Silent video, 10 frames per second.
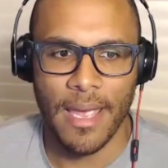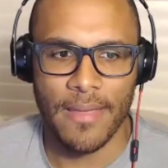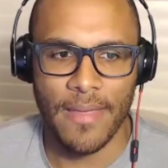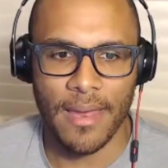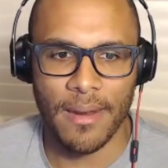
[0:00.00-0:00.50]

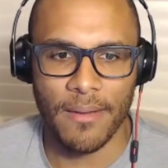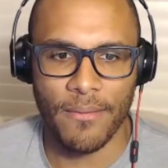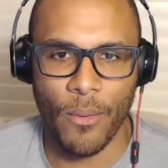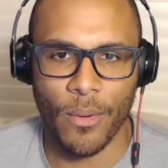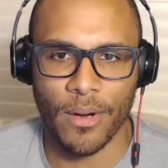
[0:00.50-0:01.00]
And then
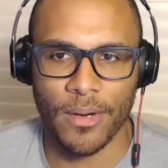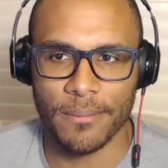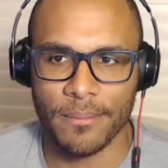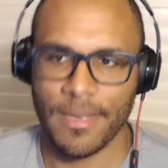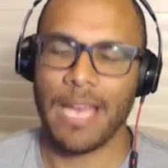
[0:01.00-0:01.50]

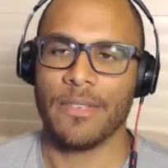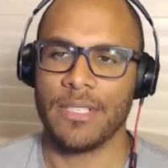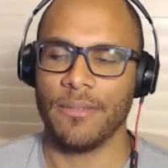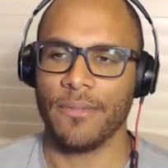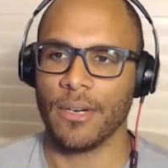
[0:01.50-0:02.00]
for
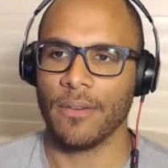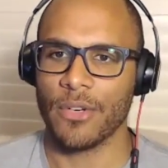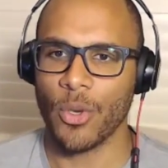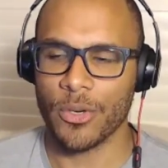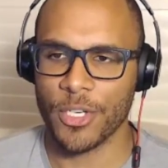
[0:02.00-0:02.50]
obviously for, for
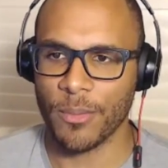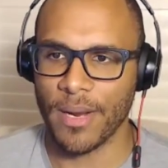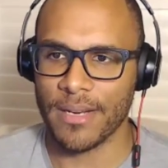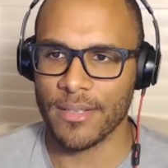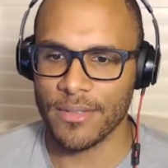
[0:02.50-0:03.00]
short term
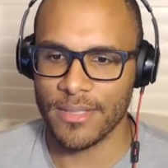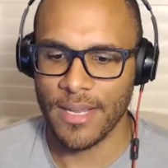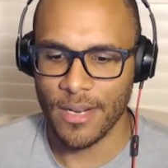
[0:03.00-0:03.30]
rentals,